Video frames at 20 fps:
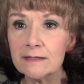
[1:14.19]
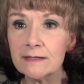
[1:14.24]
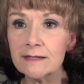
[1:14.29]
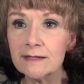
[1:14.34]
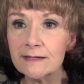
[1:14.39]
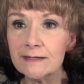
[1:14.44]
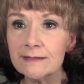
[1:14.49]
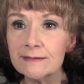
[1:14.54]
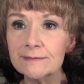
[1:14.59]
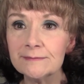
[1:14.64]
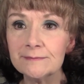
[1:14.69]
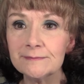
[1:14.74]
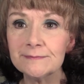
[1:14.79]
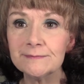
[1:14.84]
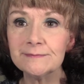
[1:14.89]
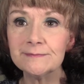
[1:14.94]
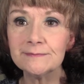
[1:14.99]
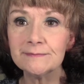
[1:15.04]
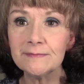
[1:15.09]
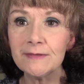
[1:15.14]

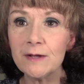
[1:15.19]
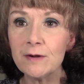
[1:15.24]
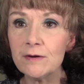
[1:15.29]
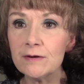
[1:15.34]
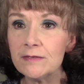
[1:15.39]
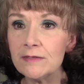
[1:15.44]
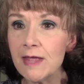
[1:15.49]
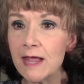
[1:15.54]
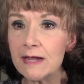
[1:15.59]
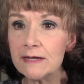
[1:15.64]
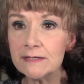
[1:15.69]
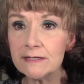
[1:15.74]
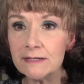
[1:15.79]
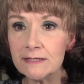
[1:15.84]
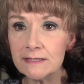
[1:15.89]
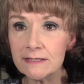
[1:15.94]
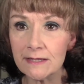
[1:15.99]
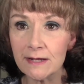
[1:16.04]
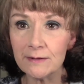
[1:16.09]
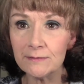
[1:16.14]
There are
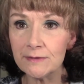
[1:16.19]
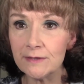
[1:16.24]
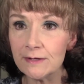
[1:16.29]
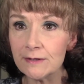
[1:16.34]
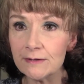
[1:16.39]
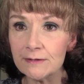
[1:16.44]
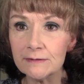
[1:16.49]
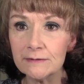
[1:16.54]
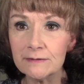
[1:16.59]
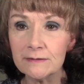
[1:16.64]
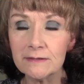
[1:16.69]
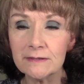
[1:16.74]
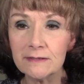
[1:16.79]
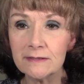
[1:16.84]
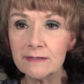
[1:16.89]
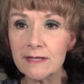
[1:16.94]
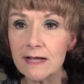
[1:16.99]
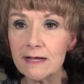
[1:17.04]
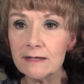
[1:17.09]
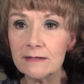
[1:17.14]
entities out there
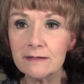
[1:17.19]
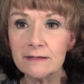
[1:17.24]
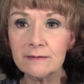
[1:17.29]
that